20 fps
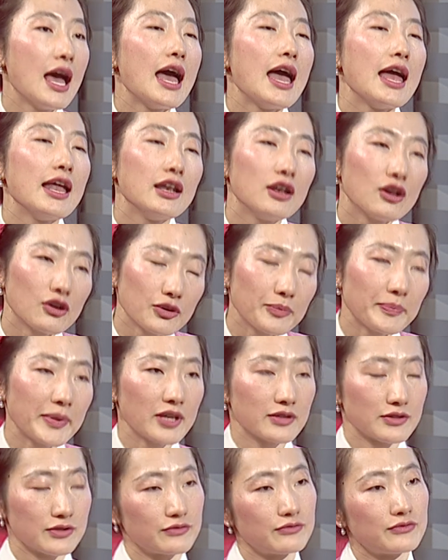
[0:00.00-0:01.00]
A lot of
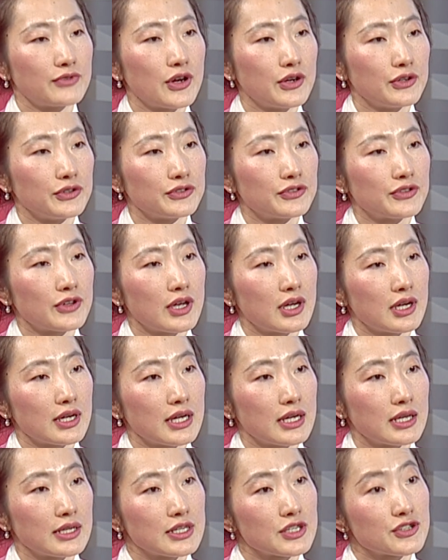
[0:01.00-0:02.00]
Belt and Road
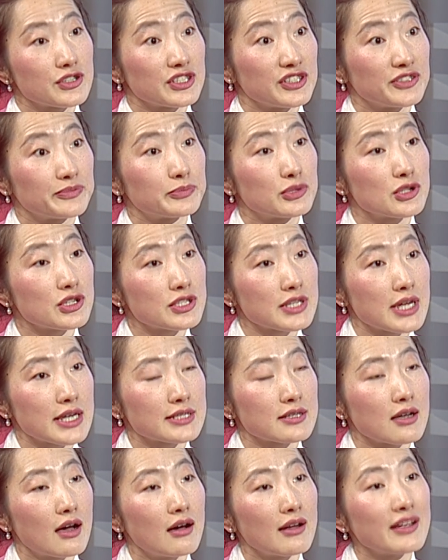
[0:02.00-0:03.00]
Initiative projects
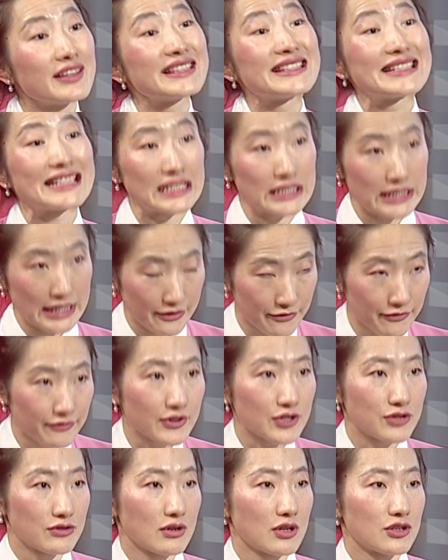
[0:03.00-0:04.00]
are indeed
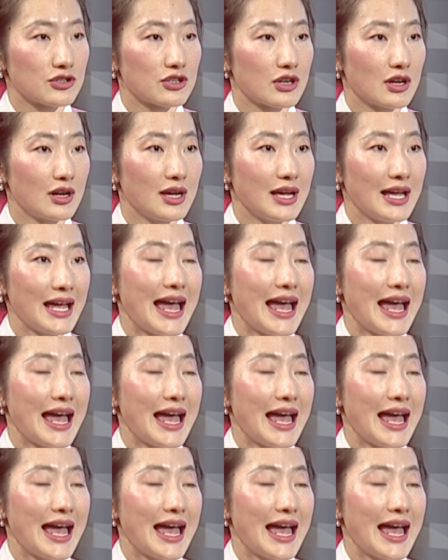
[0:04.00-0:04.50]
infrastructure,